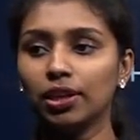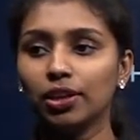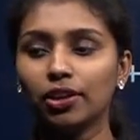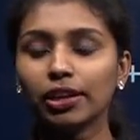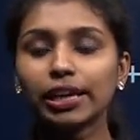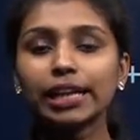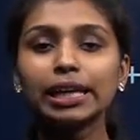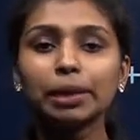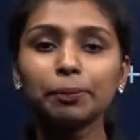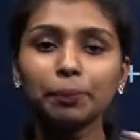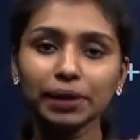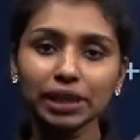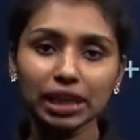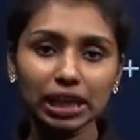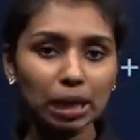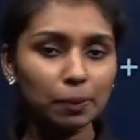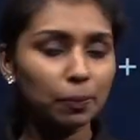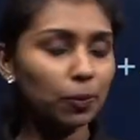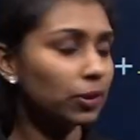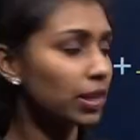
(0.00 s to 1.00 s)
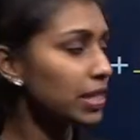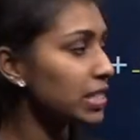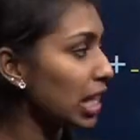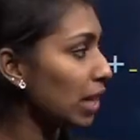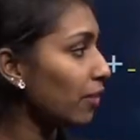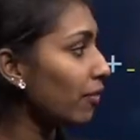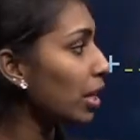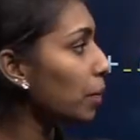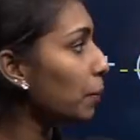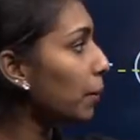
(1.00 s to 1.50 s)
Okay, depending upon the
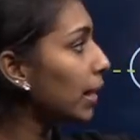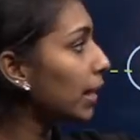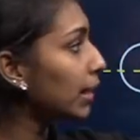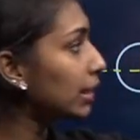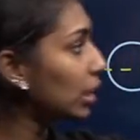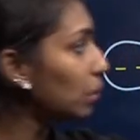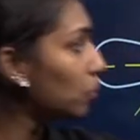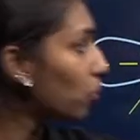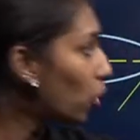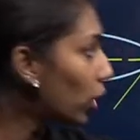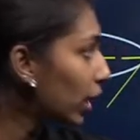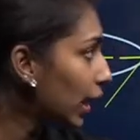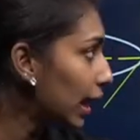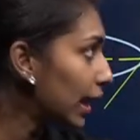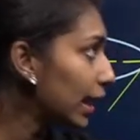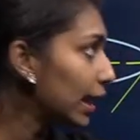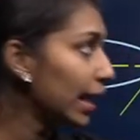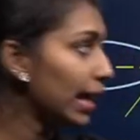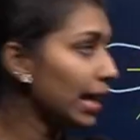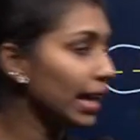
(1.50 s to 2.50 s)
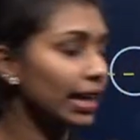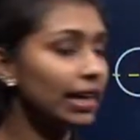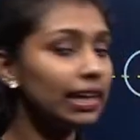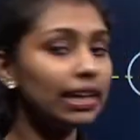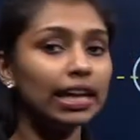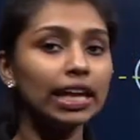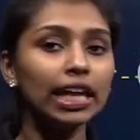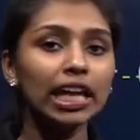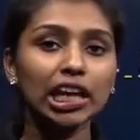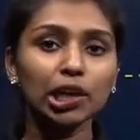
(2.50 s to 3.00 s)
shape we are predicting the bond angle here.
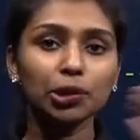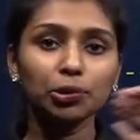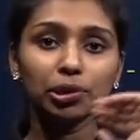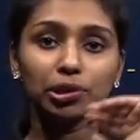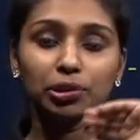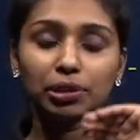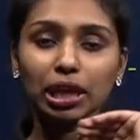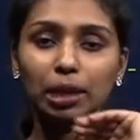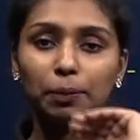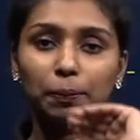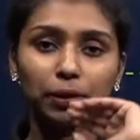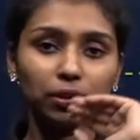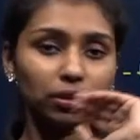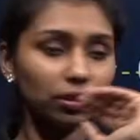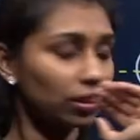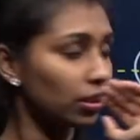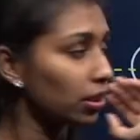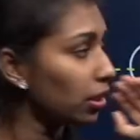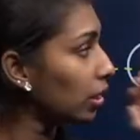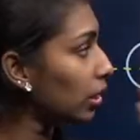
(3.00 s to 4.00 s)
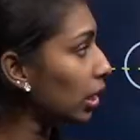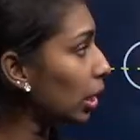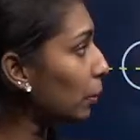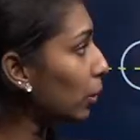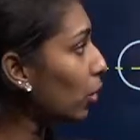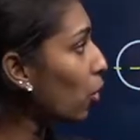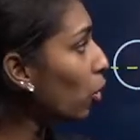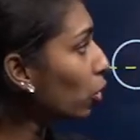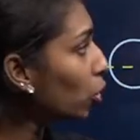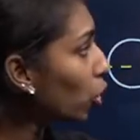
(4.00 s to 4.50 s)
You need to keep a
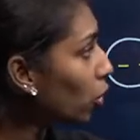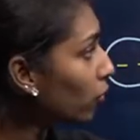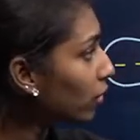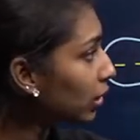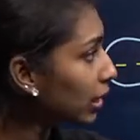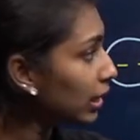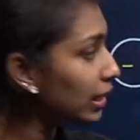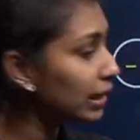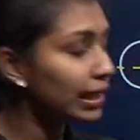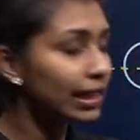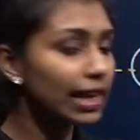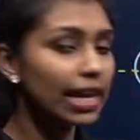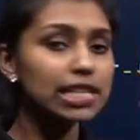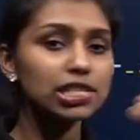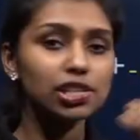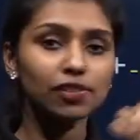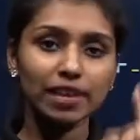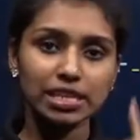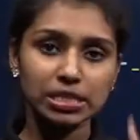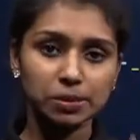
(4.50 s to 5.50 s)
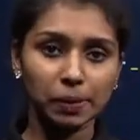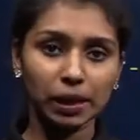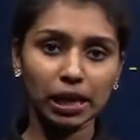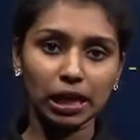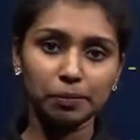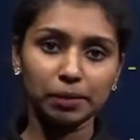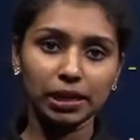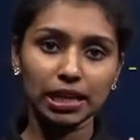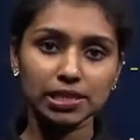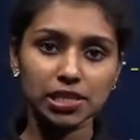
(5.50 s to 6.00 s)
note over there. In the case of sp
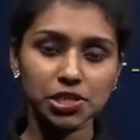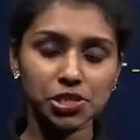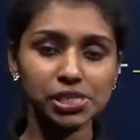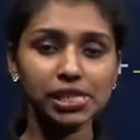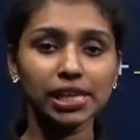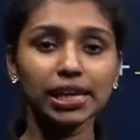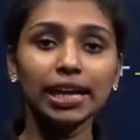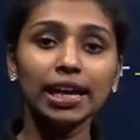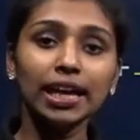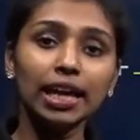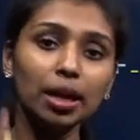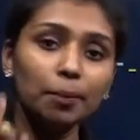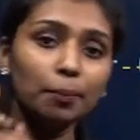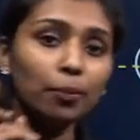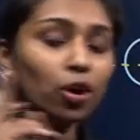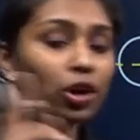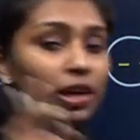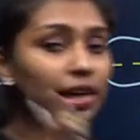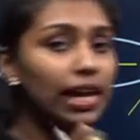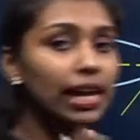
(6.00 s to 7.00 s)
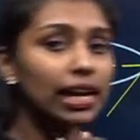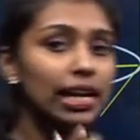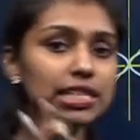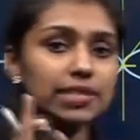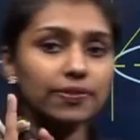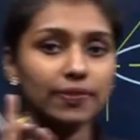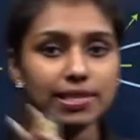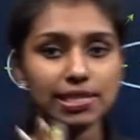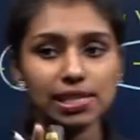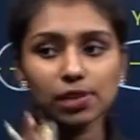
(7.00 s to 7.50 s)
hybridization, bond angle is
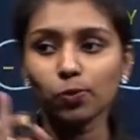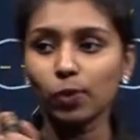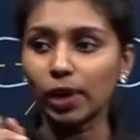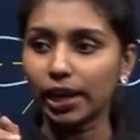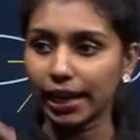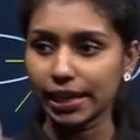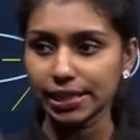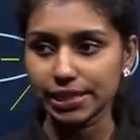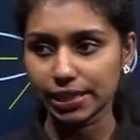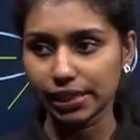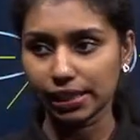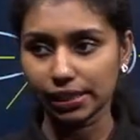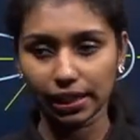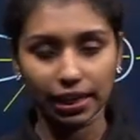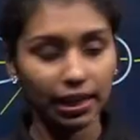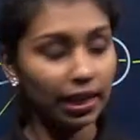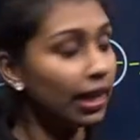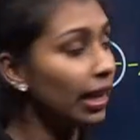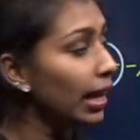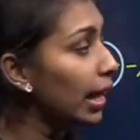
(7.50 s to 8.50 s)
fixed at 180 degree.